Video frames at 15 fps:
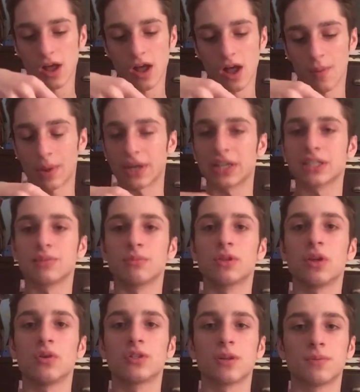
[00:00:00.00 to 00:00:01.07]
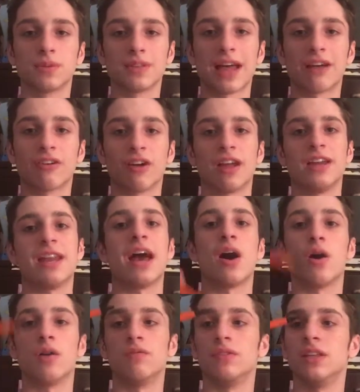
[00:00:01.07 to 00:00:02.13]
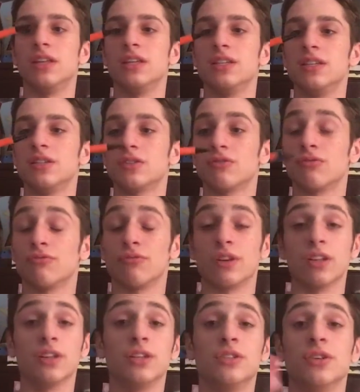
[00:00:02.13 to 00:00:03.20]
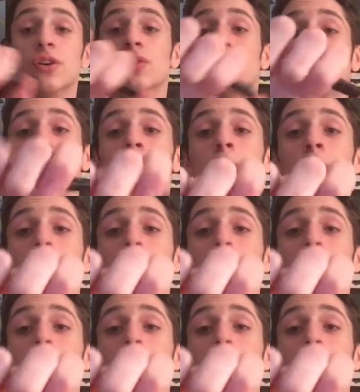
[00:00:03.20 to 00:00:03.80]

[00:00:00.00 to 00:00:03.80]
I'll get some close-ups of that right now of these. These are really dope.